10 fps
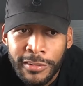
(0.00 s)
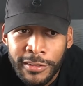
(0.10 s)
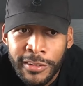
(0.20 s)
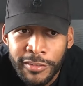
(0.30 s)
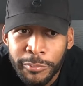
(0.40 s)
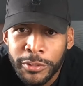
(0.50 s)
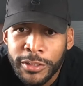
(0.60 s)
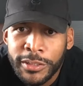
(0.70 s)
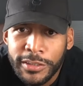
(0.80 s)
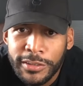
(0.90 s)
lens
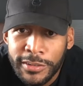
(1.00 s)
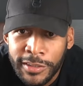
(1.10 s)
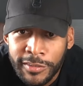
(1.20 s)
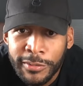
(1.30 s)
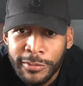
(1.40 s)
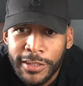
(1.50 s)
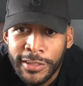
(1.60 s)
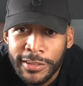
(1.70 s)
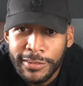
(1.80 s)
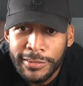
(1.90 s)
blur. It's
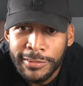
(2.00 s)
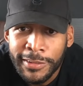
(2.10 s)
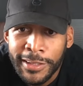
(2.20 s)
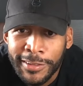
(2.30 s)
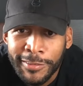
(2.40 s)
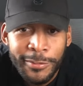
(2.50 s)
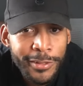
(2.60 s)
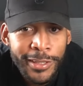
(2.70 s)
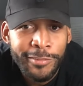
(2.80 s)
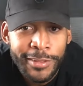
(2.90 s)
okay. Like it's
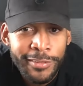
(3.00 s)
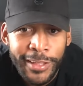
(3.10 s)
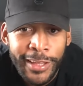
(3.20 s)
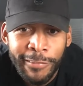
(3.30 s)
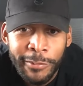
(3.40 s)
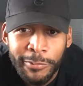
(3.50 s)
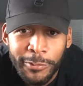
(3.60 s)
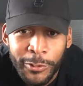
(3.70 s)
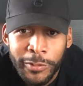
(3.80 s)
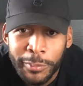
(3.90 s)
okay if it doesn't have the
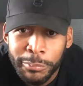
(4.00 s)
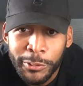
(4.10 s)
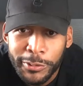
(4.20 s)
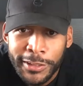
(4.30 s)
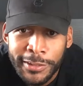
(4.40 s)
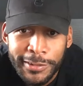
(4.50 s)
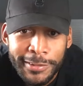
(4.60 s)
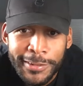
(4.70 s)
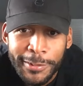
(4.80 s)
correct bokeh